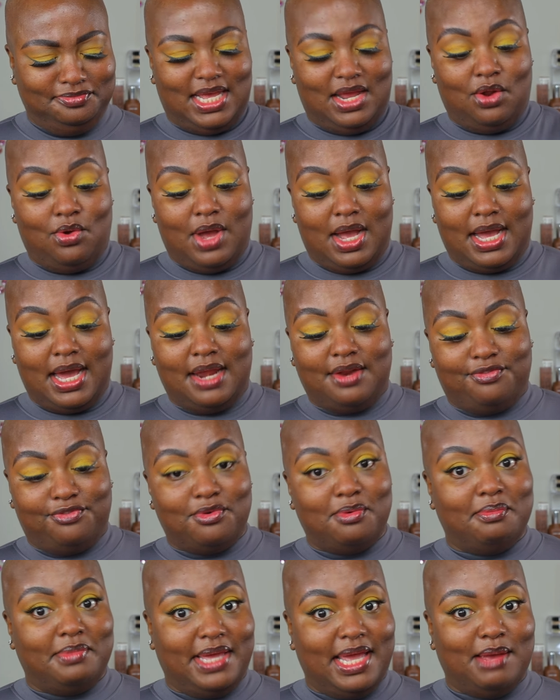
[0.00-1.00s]
oh, I got it
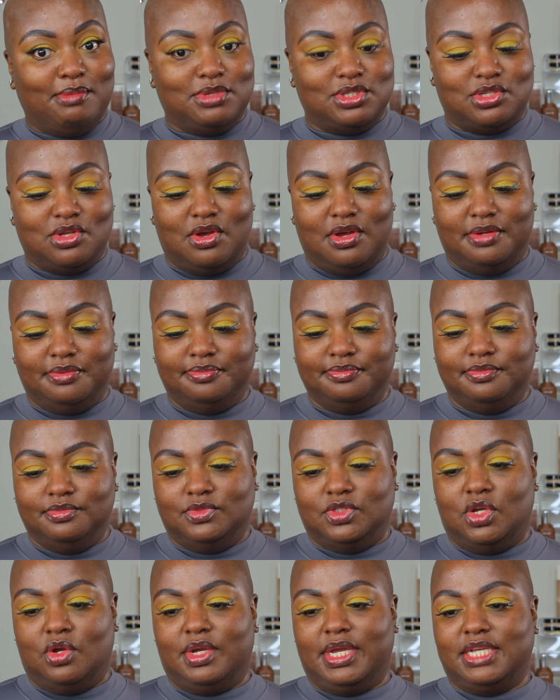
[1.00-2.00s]
from Amazon.
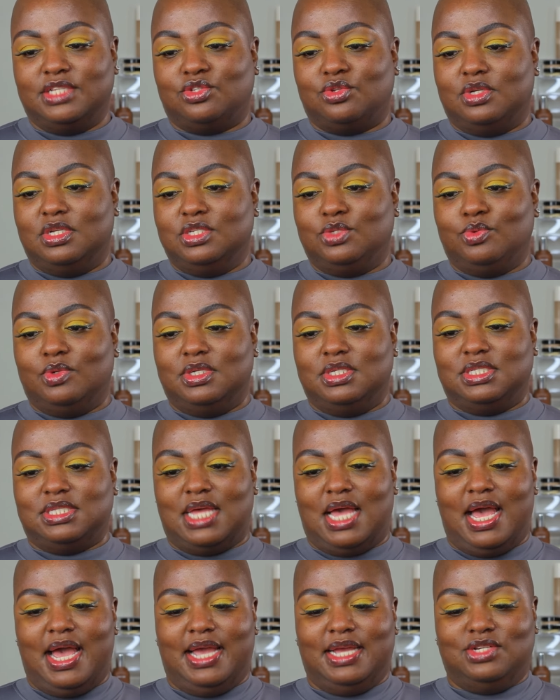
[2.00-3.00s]
Okay, so this one is the
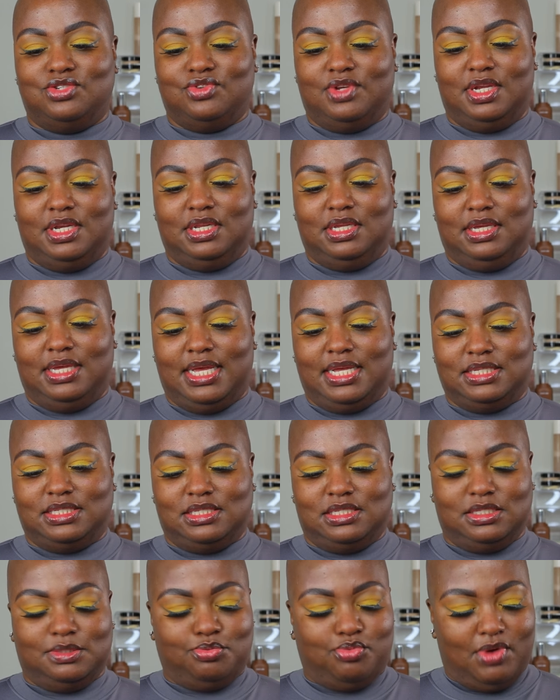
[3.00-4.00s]
Hydrating
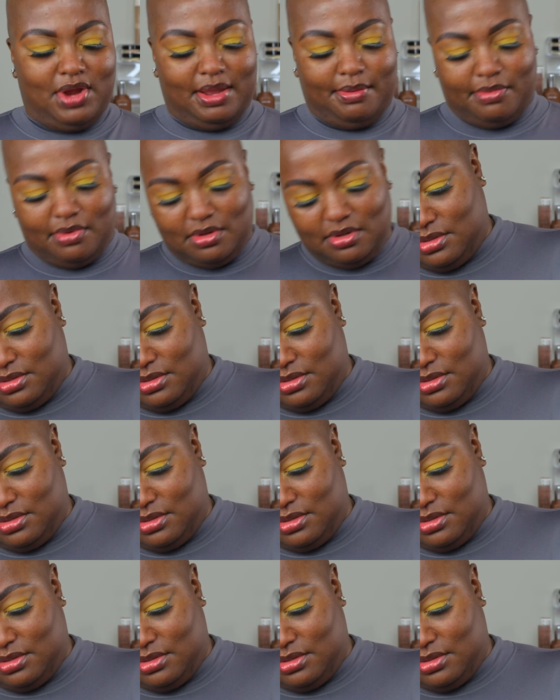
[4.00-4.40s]
Essence Primer.